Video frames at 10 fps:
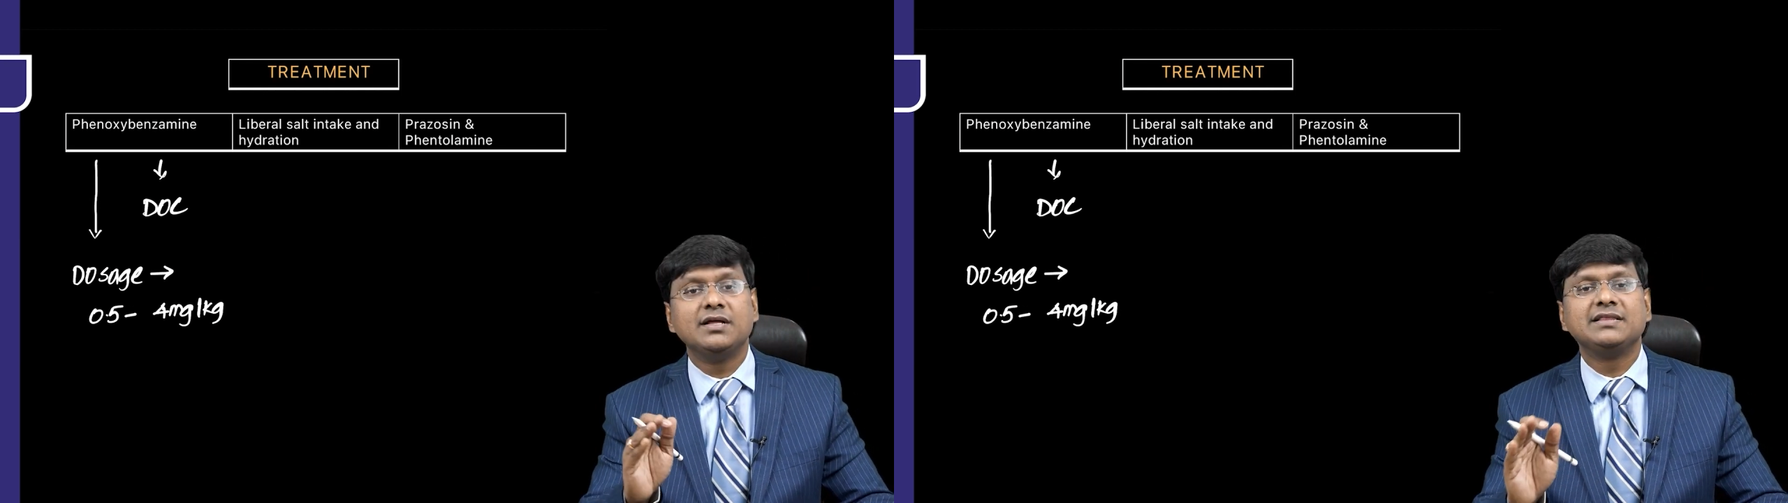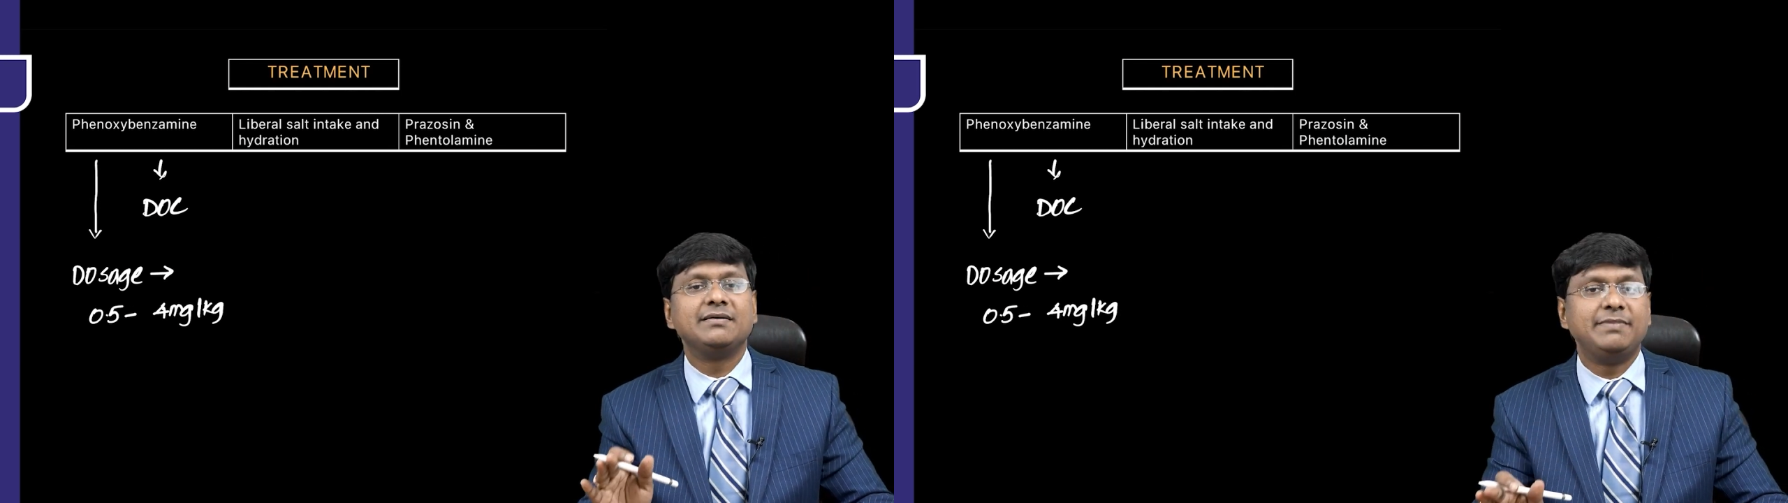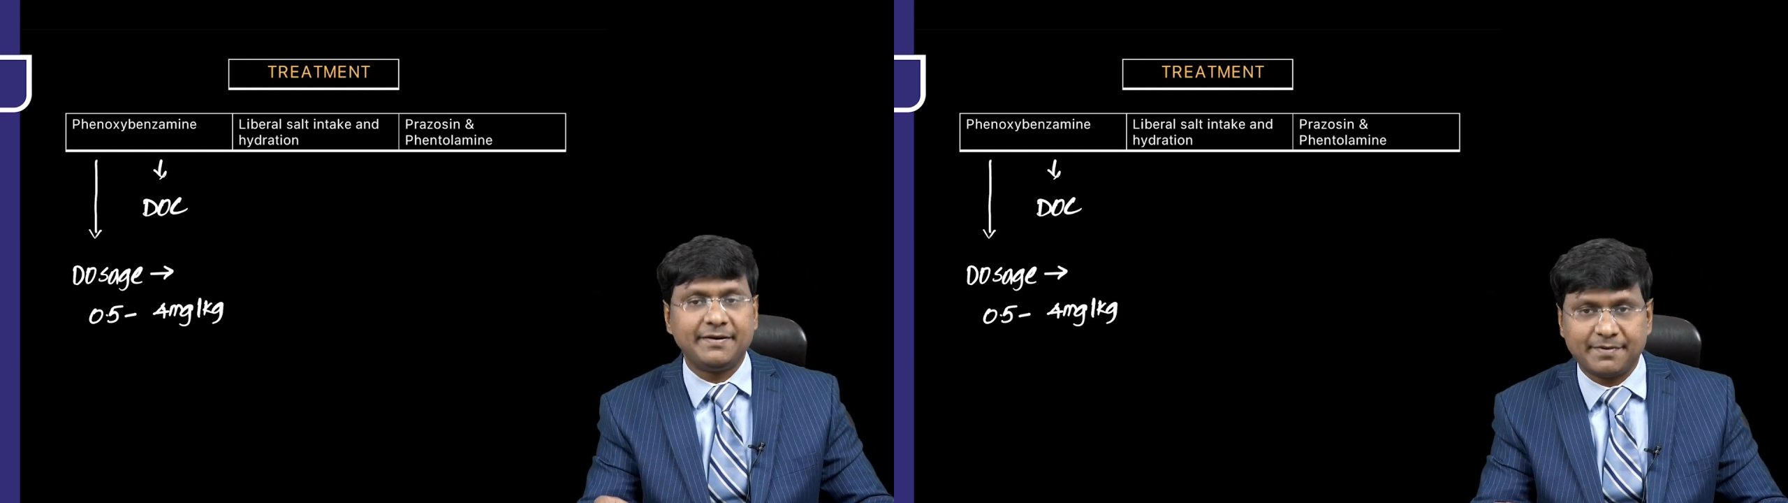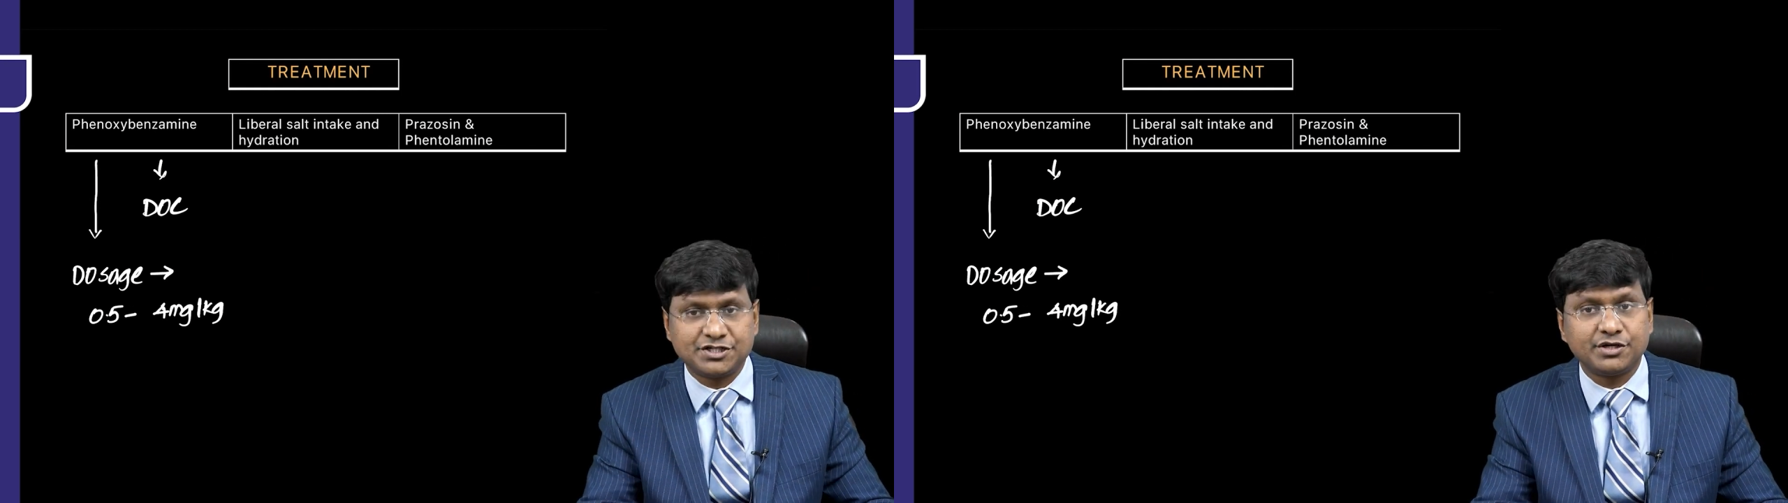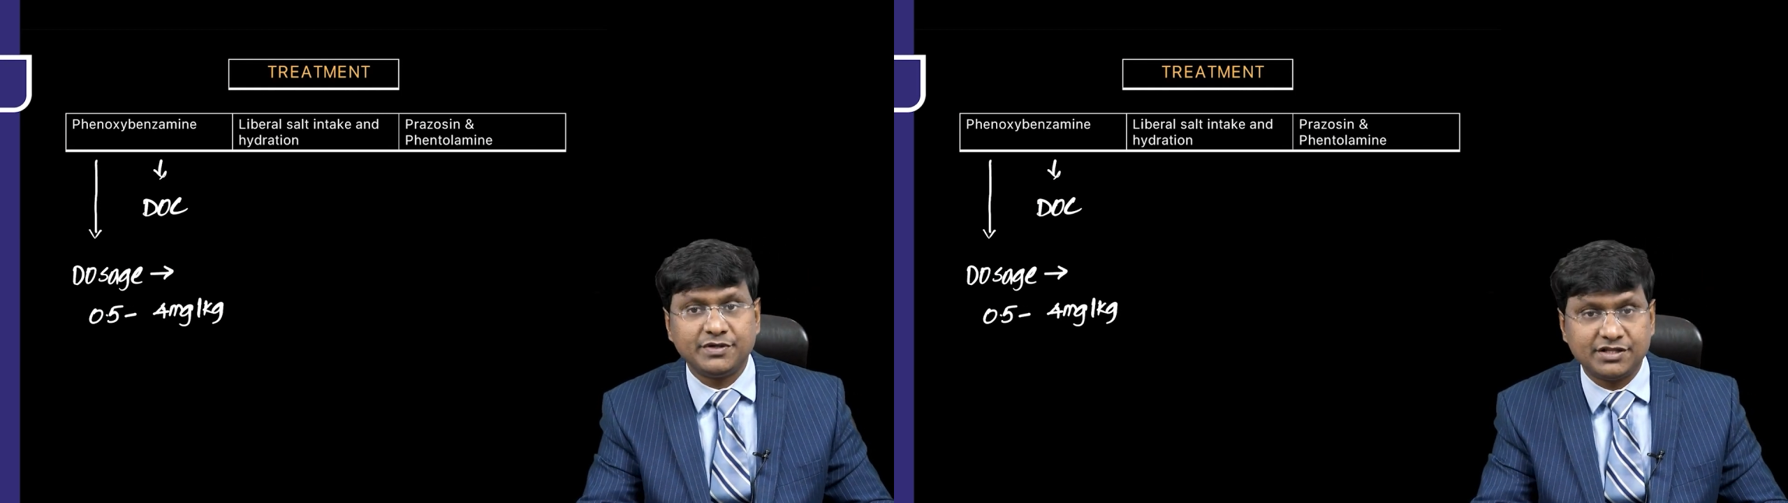the blood
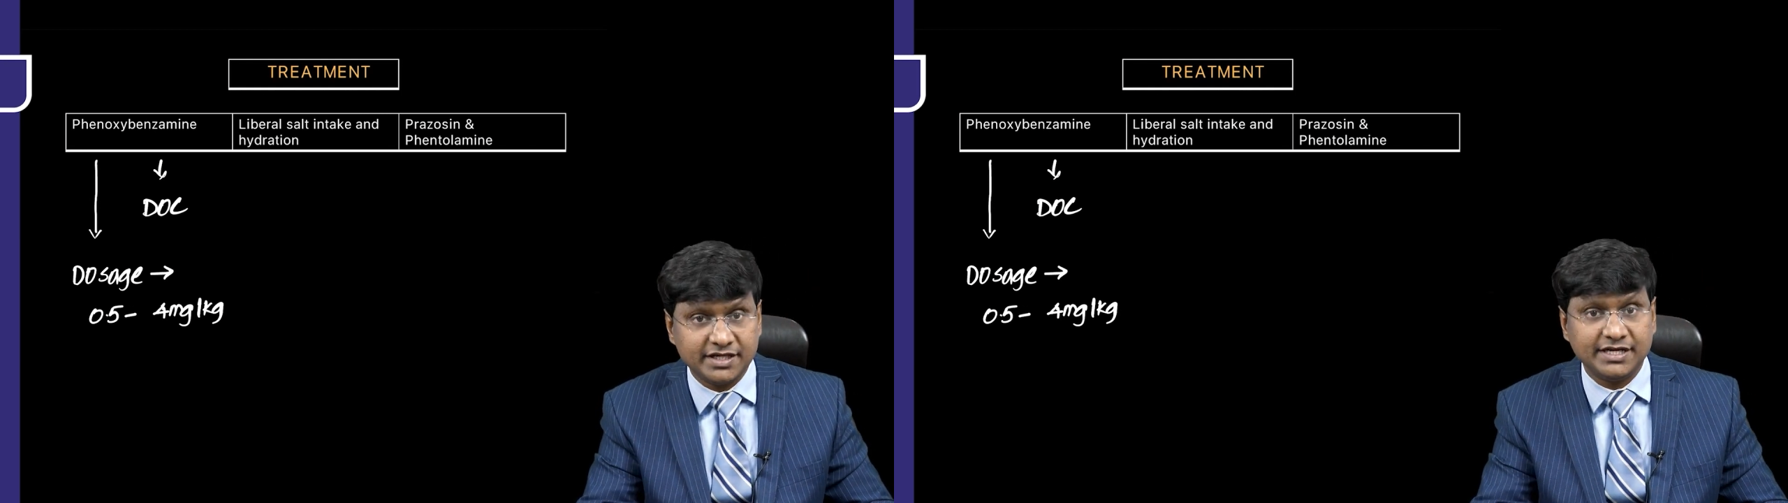pressure within the